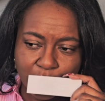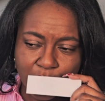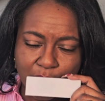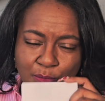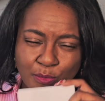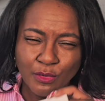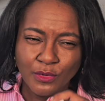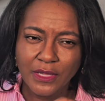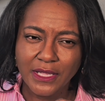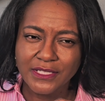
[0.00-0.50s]

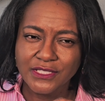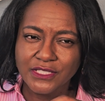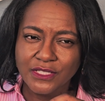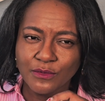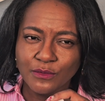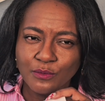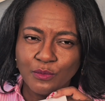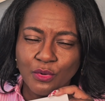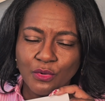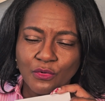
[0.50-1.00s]
people like
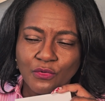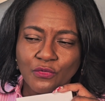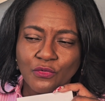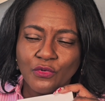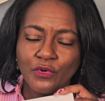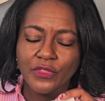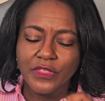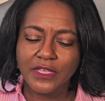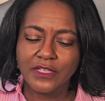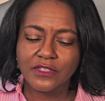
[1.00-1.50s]
to pull
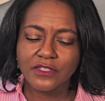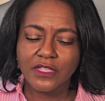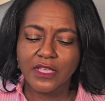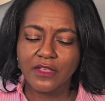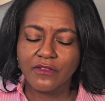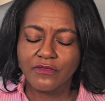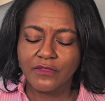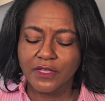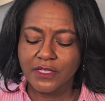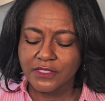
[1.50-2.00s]
for.
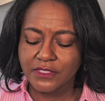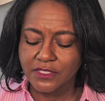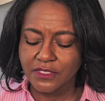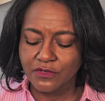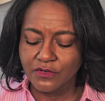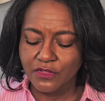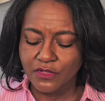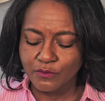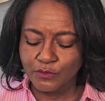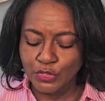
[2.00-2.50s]
They
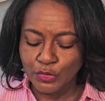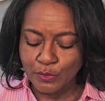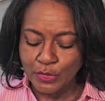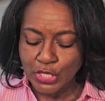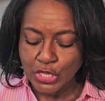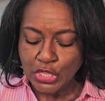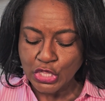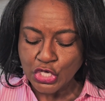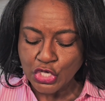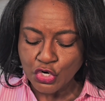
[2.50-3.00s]
consider them to
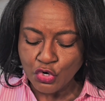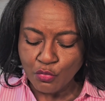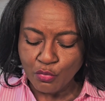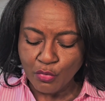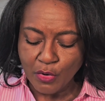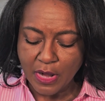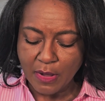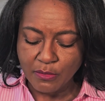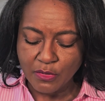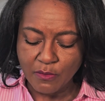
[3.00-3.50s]
be a little
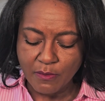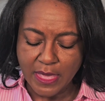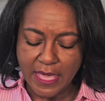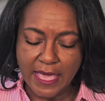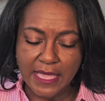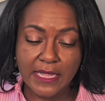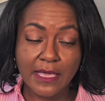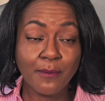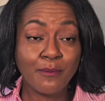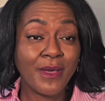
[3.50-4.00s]

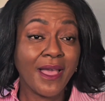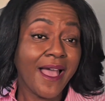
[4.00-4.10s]
problematic,